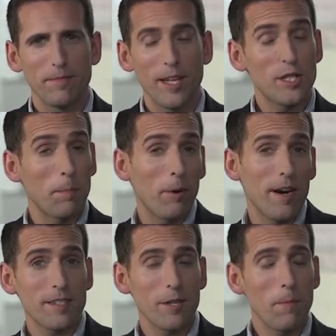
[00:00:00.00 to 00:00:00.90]
It's the
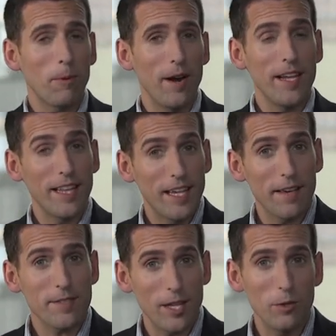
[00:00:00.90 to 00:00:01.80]
prayers that you pray and the
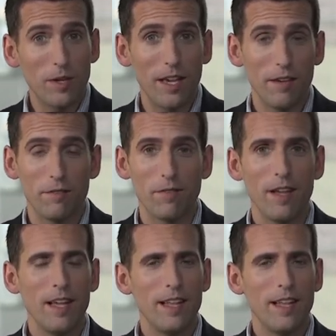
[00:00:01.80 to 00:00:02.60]
gifts that you give